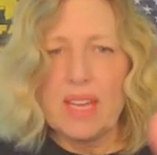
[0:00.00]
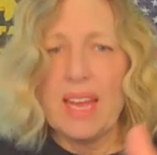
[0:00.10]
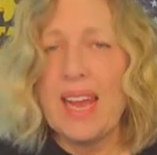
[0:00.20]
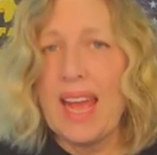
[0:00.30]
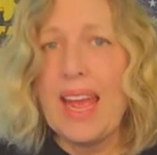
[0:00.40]

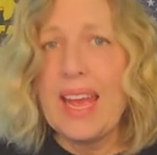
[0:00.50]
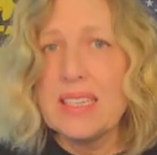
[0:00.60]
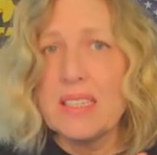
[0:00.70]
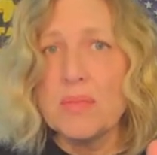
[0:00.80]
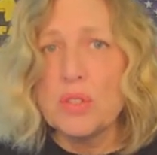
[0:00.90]
And A
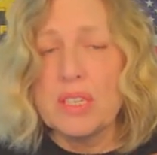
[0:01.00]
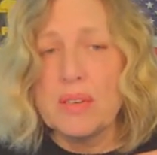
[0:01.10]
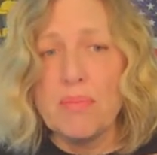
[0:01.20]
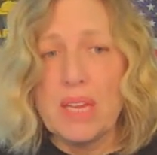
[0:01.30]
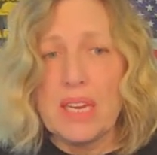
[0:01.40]
is the most
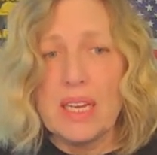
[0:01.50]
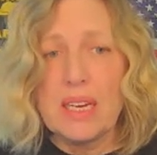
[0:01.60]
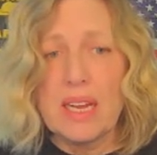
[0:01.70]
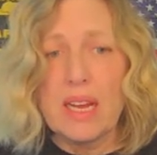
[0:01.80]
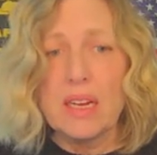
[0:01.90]

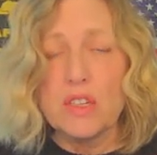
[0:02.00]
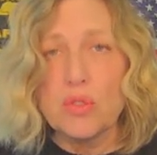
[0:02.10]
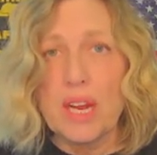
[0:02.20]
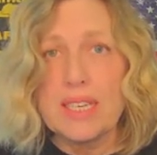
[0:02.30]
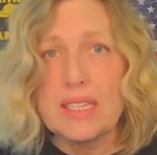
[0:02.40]
immediate
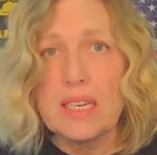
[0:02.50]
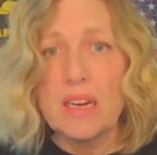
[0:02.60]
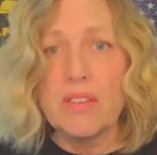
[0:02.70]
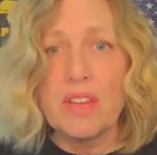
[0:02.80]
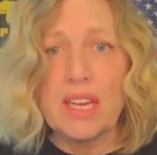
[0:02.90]

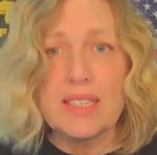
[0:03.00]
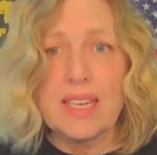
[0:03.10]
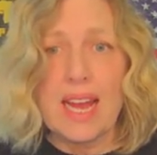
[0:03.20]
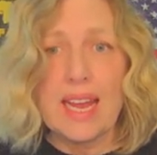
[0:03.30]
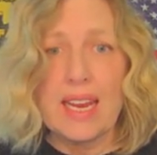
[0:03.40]
addressing of the
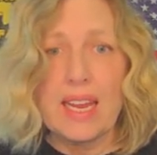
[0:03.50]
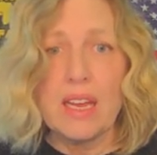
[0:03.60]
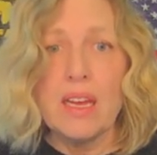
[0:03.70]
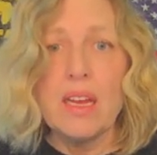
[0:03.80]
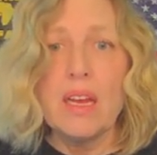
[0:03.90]

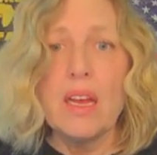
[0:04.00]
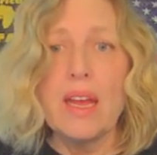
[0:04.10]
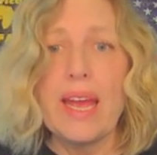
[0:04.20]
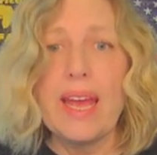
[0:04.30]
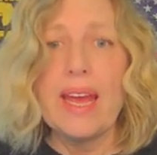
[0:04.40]
anxiety
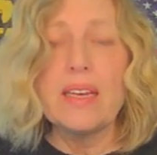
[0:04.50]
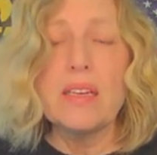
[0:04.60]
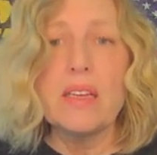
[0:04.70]
and